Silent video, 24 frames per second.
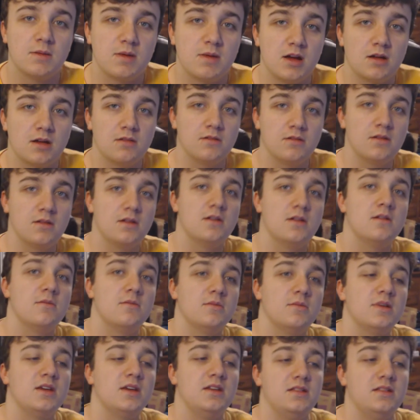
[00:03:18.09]
and i'm out
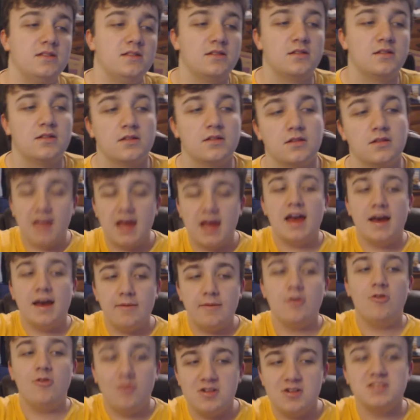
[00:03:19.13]
peace the
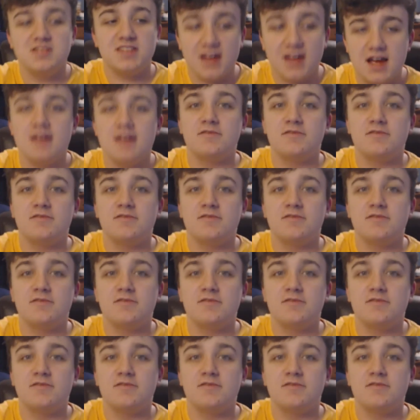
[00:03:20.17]
dab one